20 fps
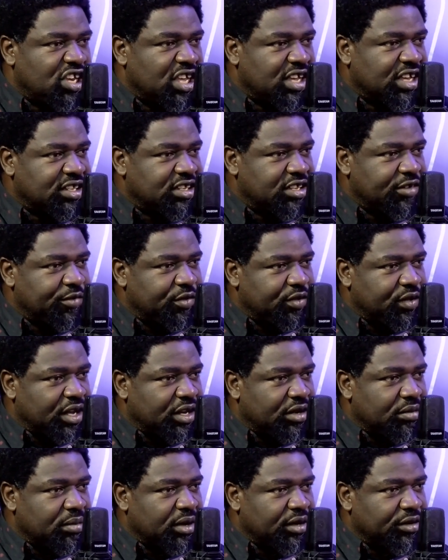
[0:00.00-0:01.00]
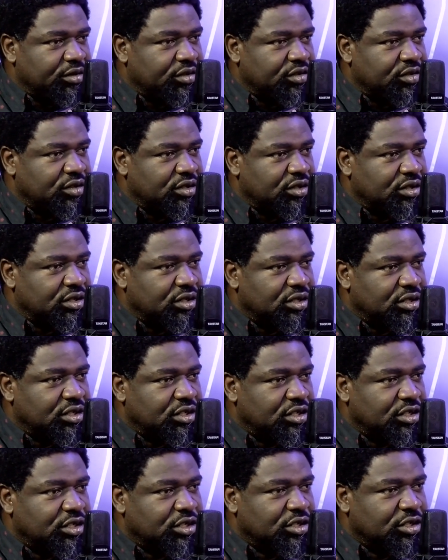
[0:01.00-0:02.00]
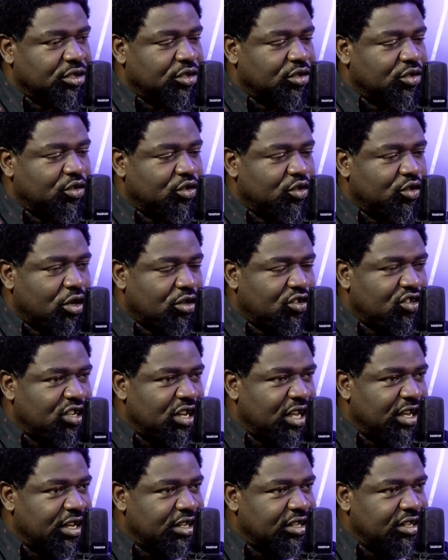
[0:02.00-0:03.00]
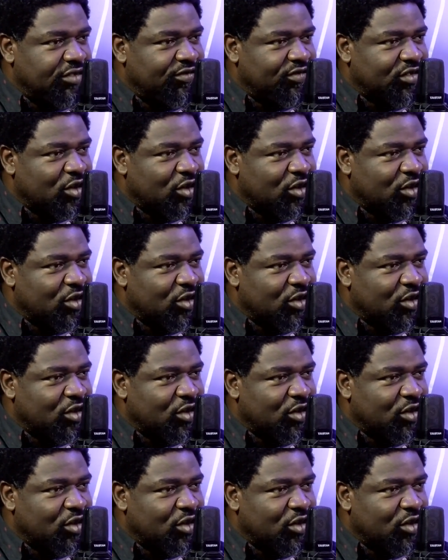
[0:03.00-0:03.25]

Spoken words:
negative statements, such negative